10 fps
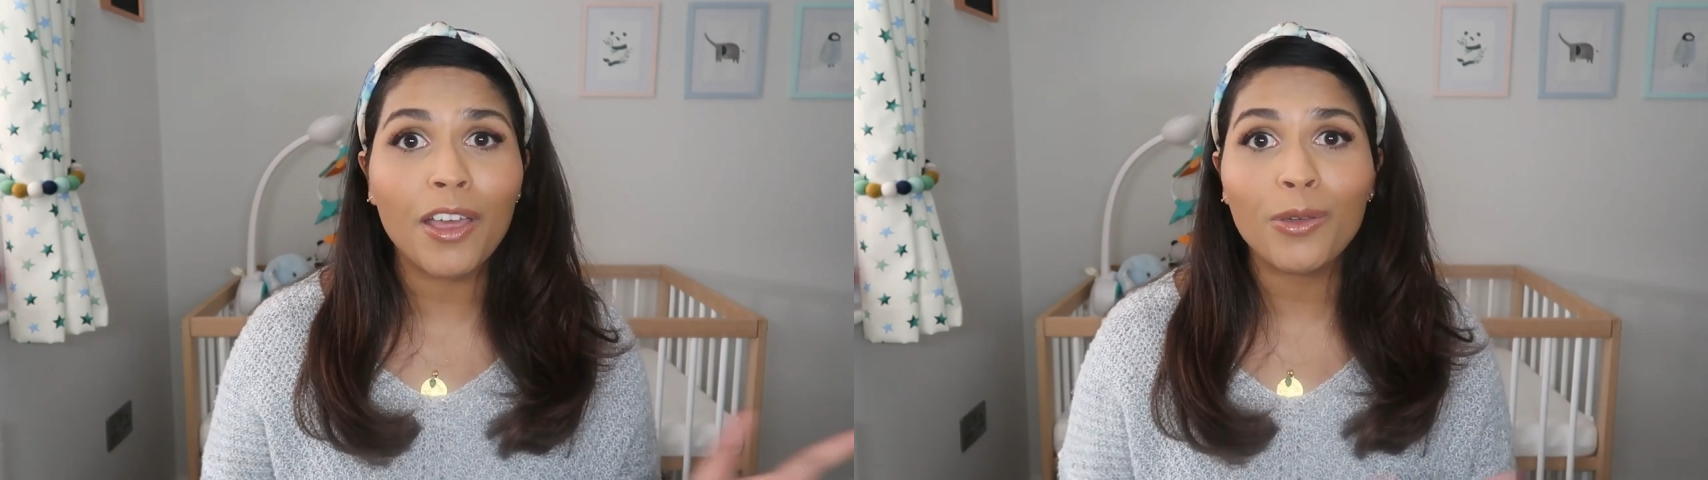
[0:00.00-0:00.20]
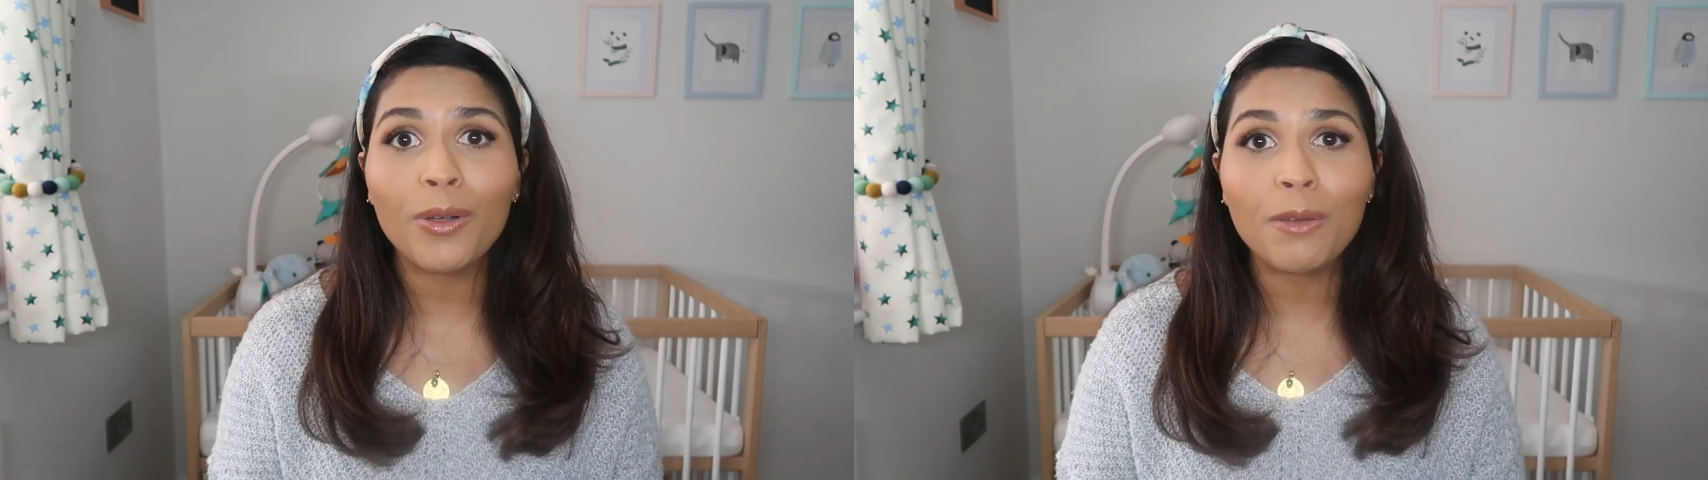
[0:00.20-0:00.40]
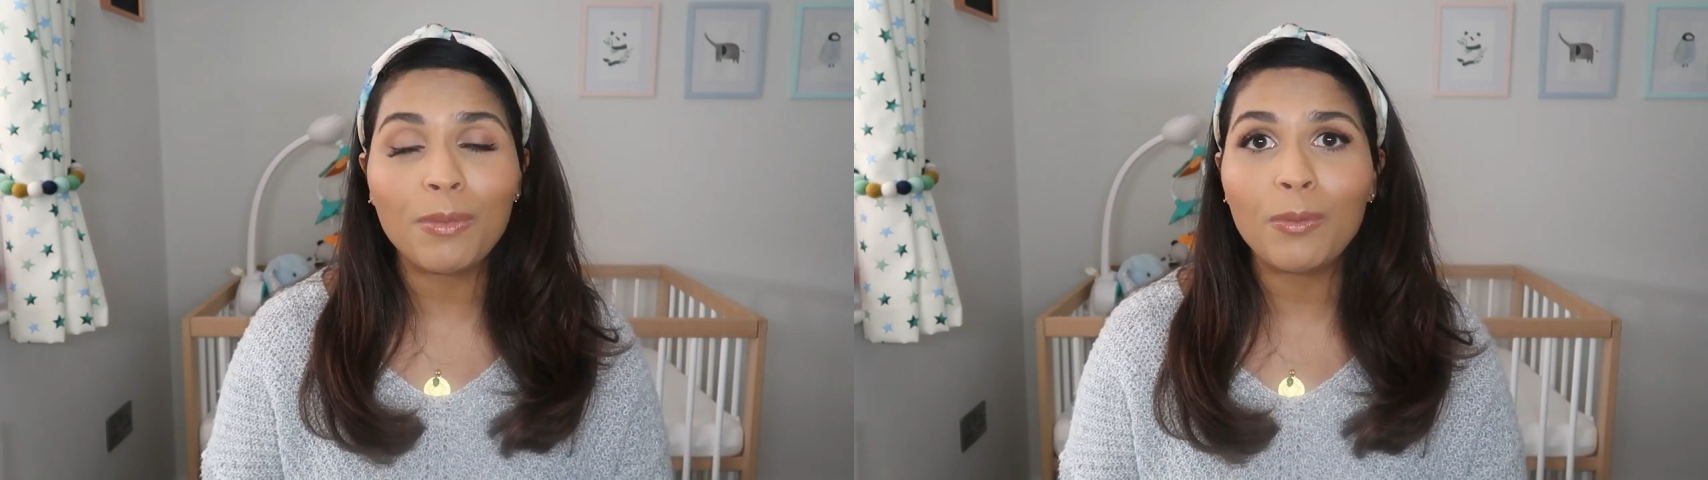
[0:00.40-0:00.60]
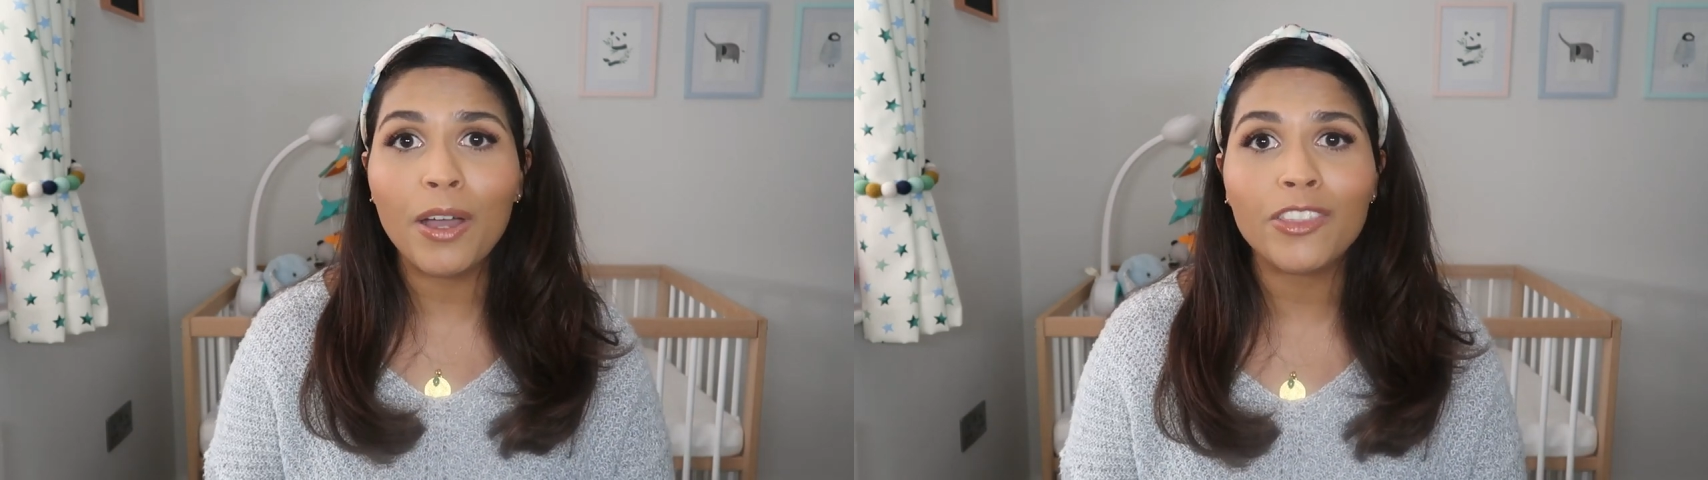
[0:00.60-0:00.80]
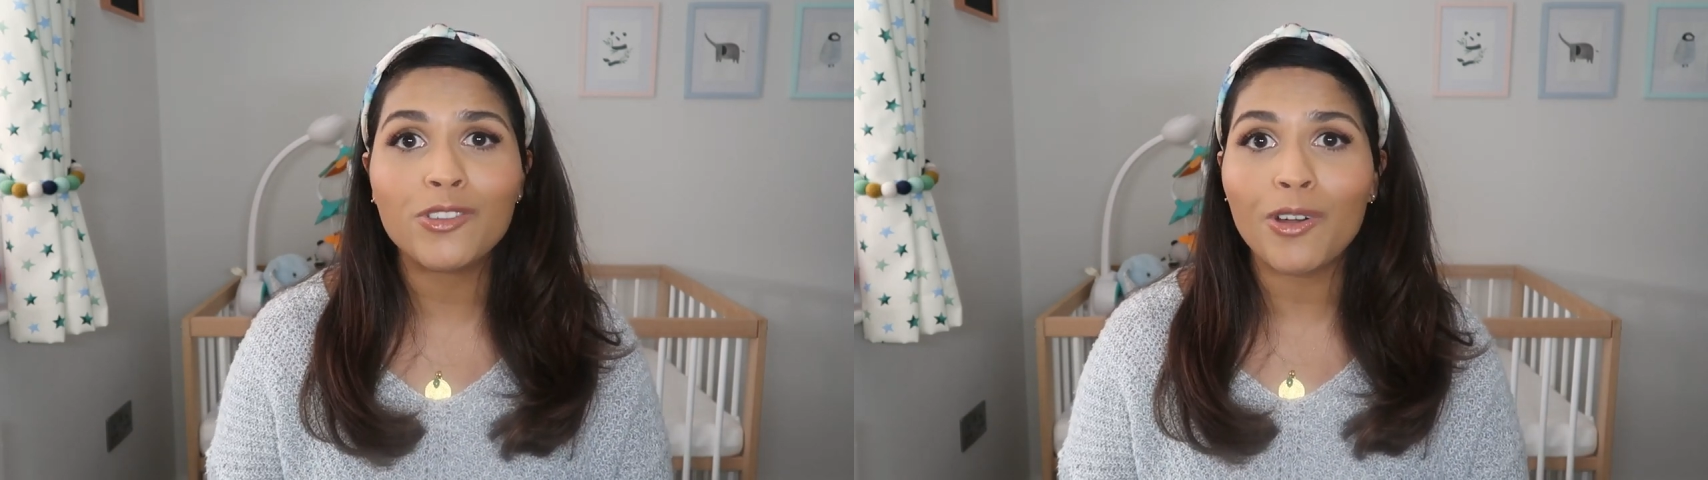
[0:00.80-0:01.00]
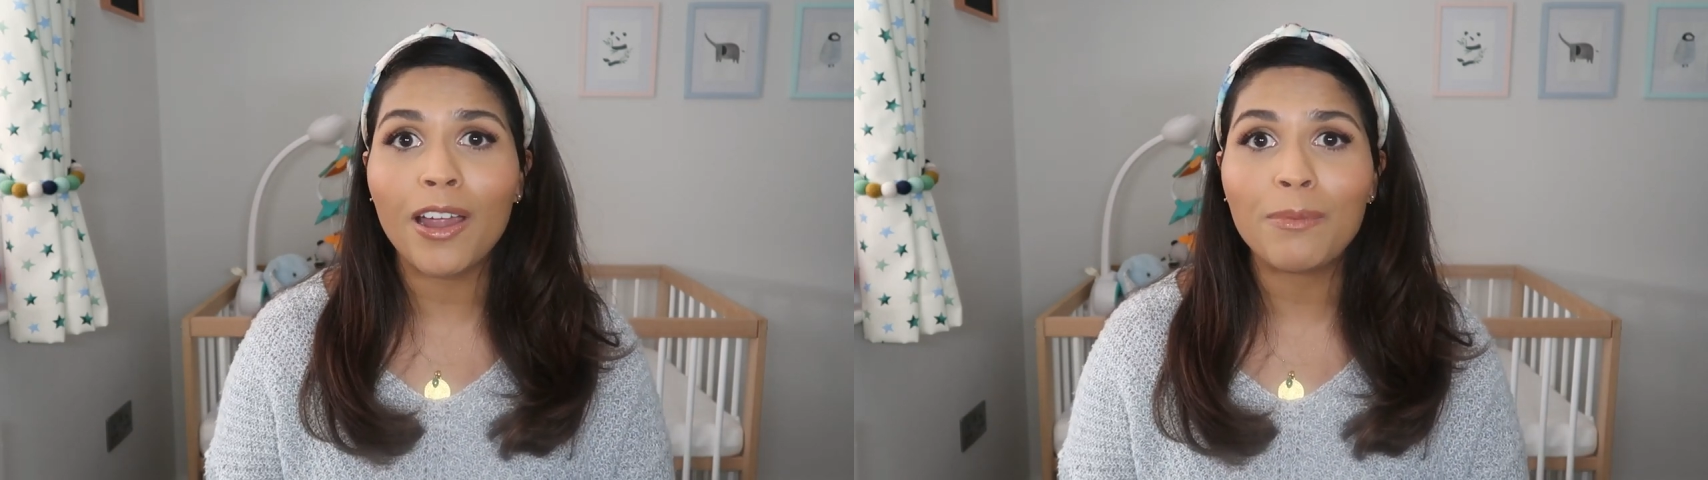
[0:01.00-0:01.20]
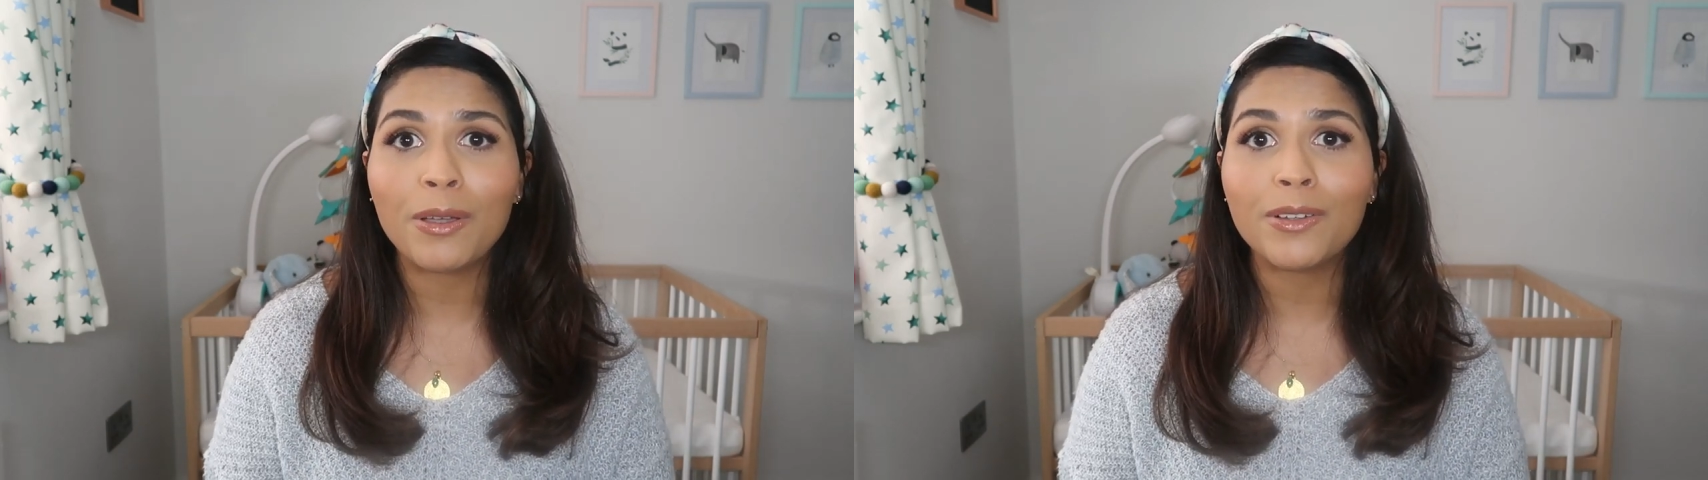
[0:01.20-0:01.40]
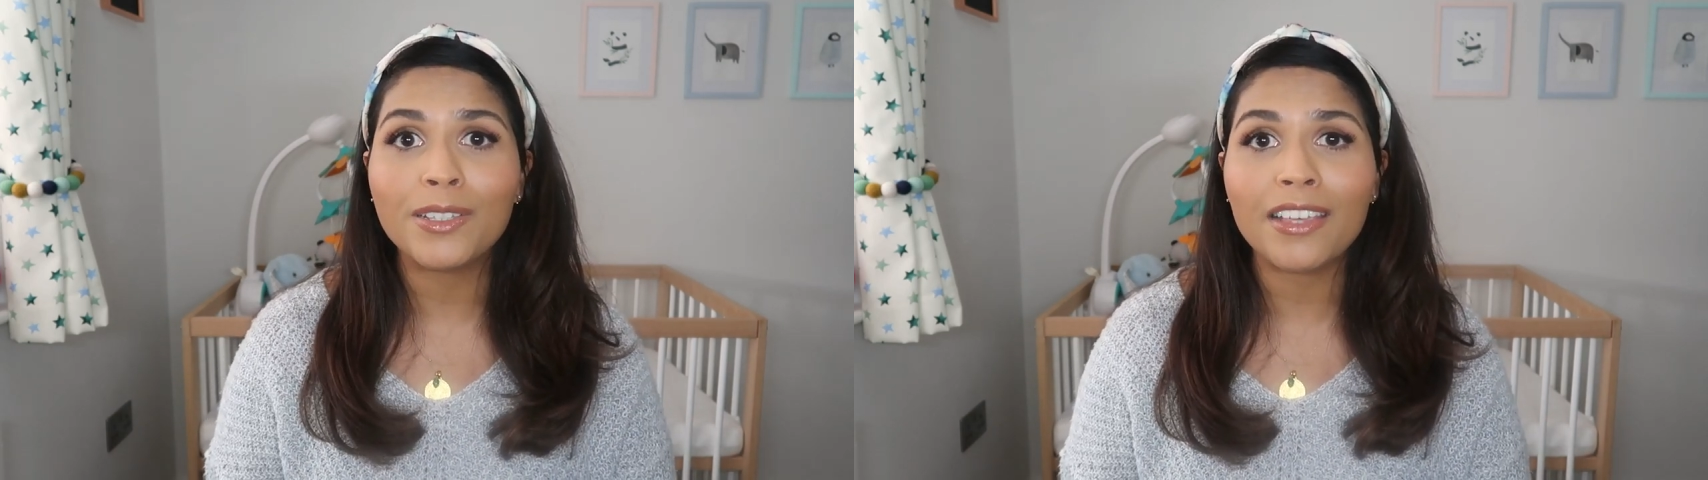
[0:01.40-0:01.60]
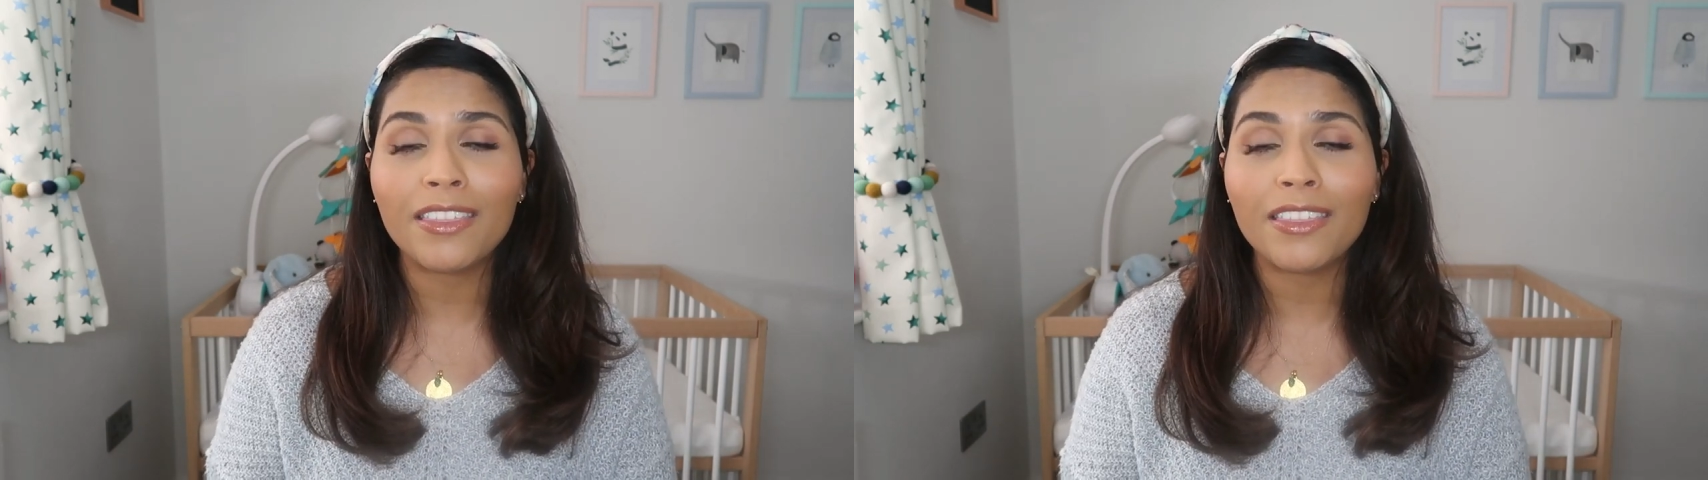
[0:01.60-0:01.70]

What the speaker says: but I thought it would be worth a try because